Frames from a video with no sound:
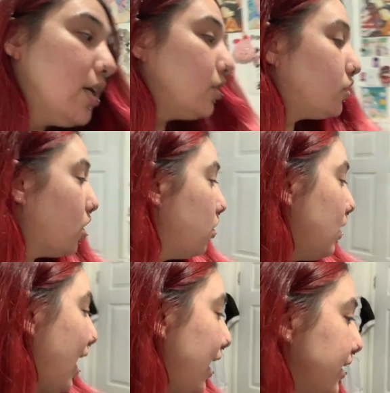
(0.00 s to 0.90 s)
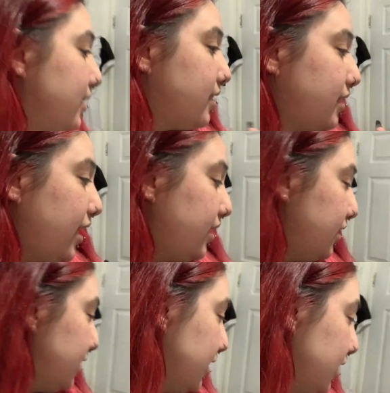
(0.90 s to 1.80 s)
So I
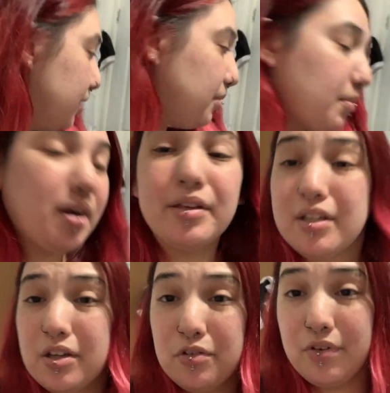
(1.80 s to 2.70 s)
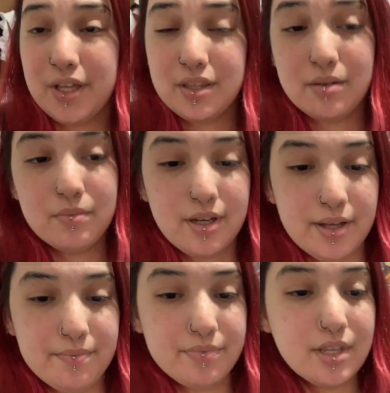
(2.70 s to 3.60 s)
decided, I'm probably gonna go find
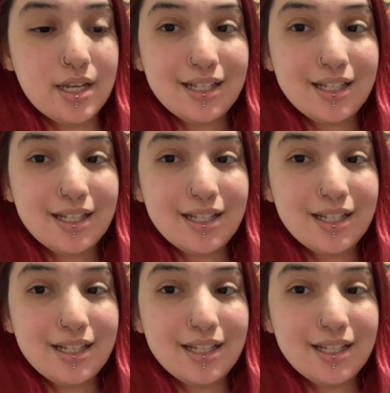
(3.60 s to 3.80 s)
them,